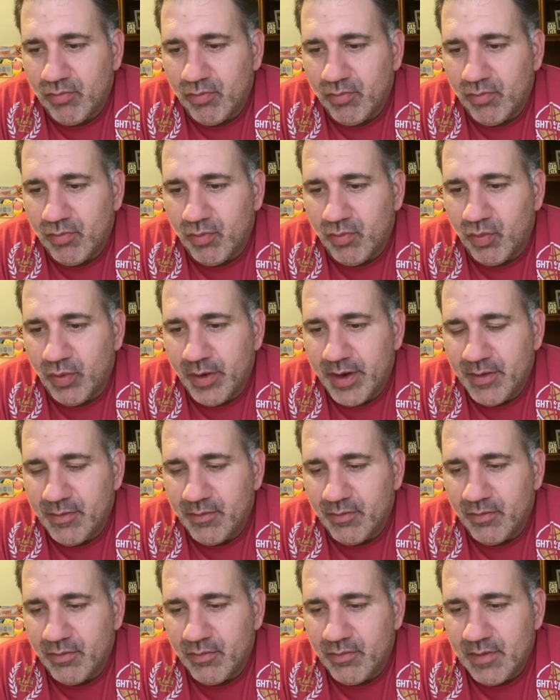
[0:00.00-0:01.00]
when
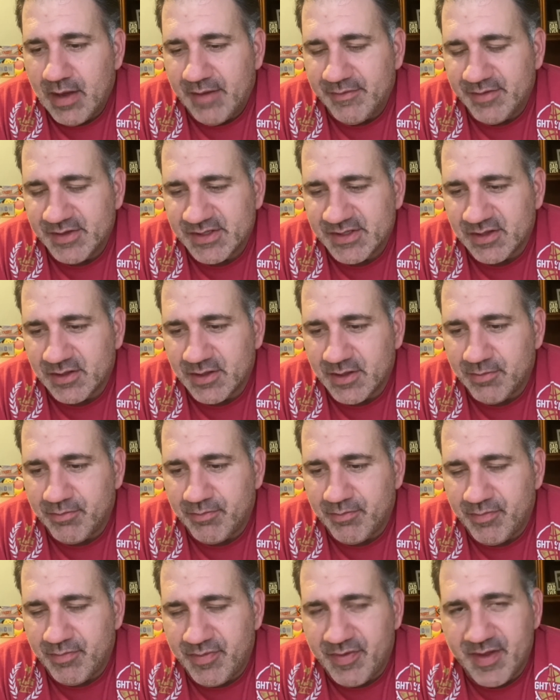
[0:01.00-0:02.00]
obviously
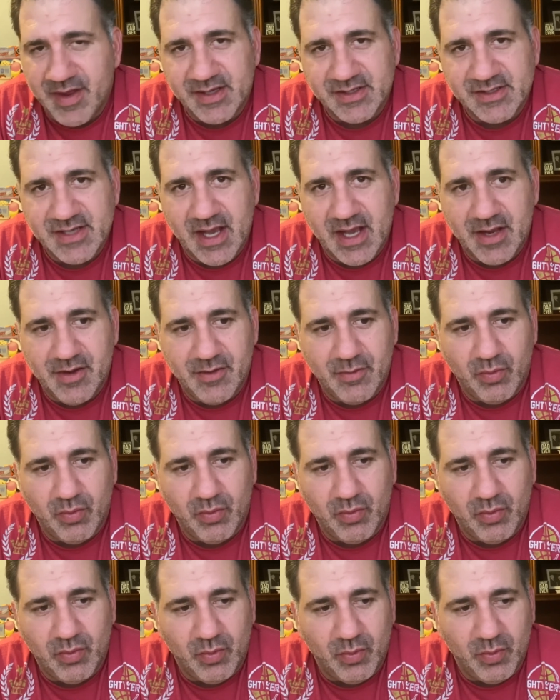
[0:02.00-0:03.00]
things end,
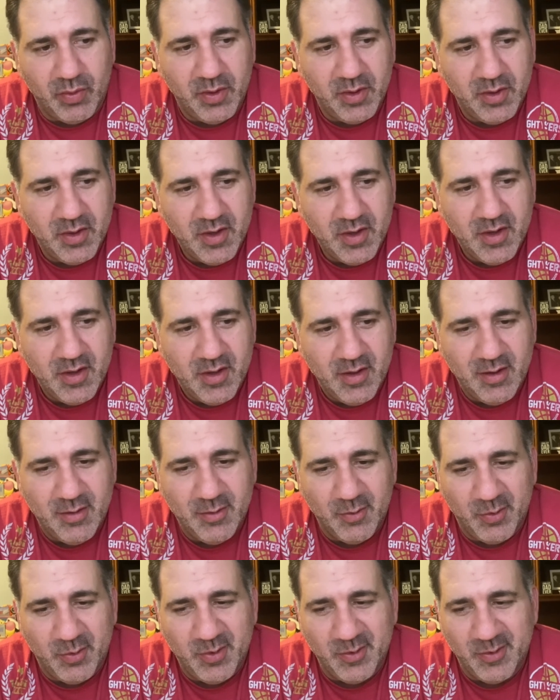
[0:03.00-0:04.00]

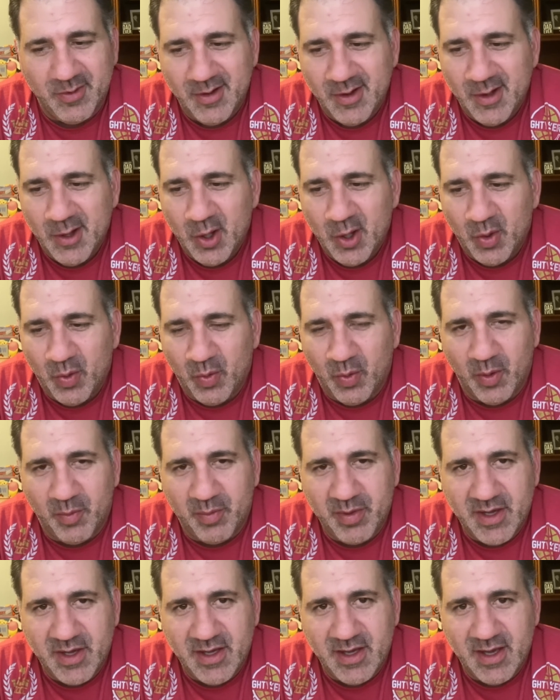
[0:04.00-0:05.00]
will
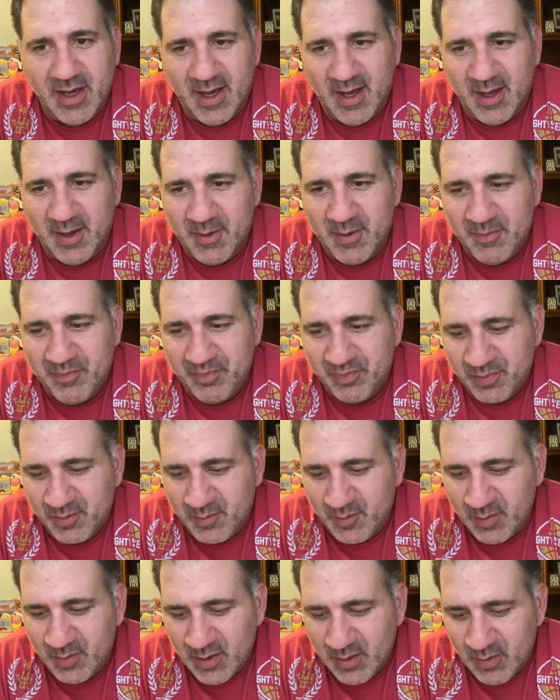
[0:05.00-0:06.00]
be
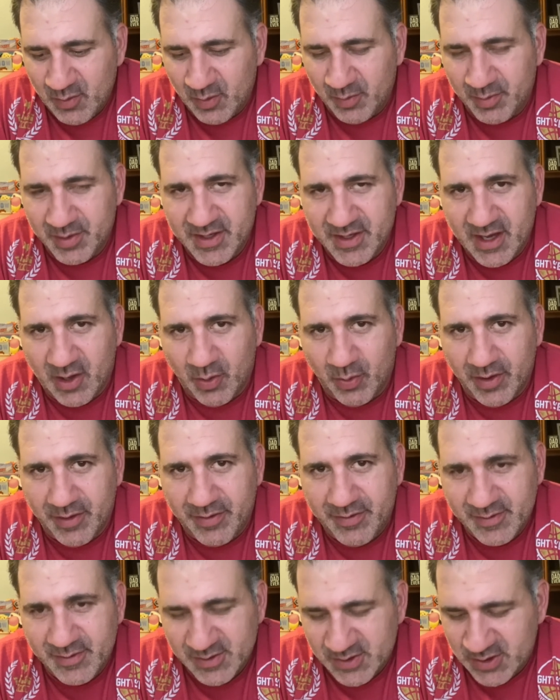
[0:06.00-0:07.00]
dealt
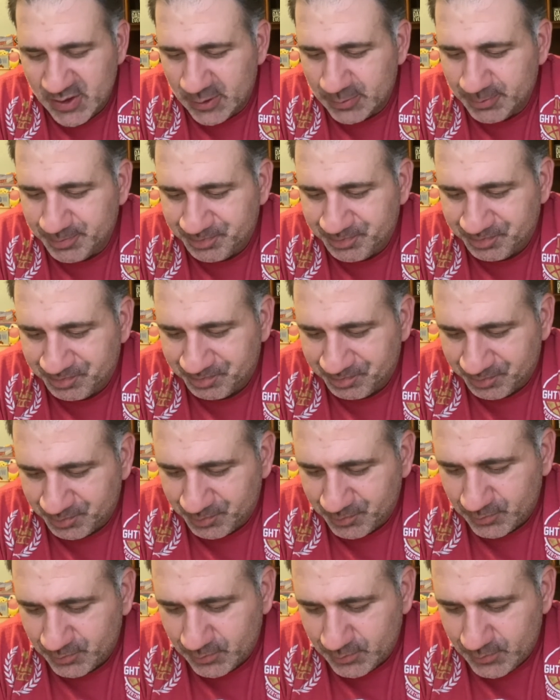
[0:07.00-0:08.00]
with. So
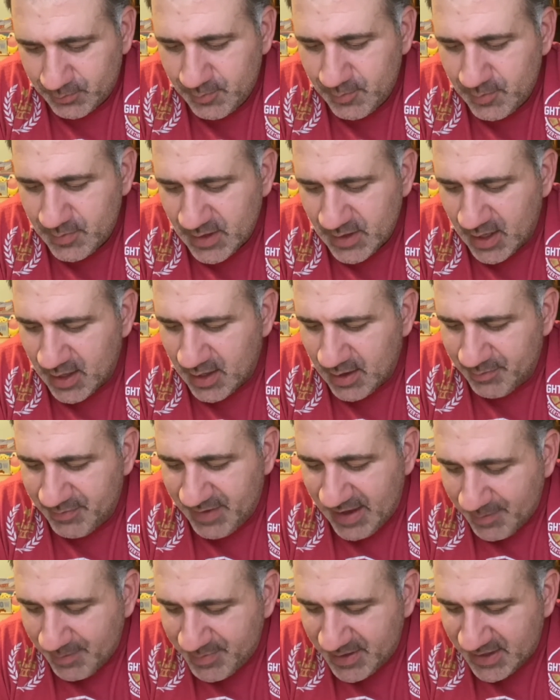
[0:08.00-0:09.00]

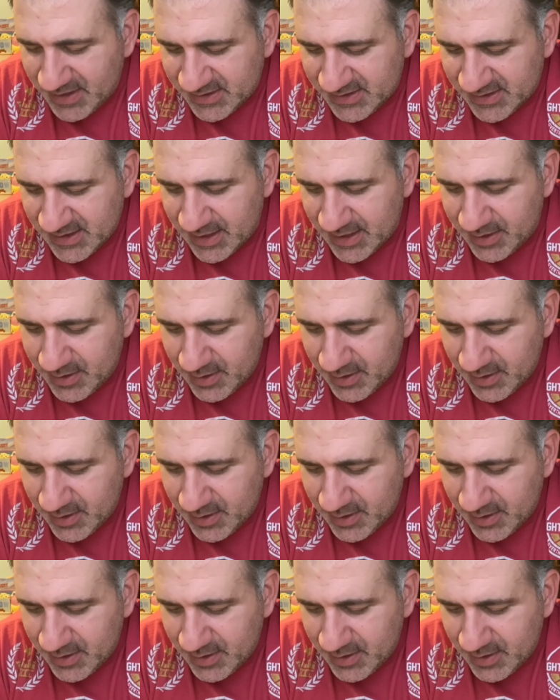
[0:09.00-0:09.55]
that being said,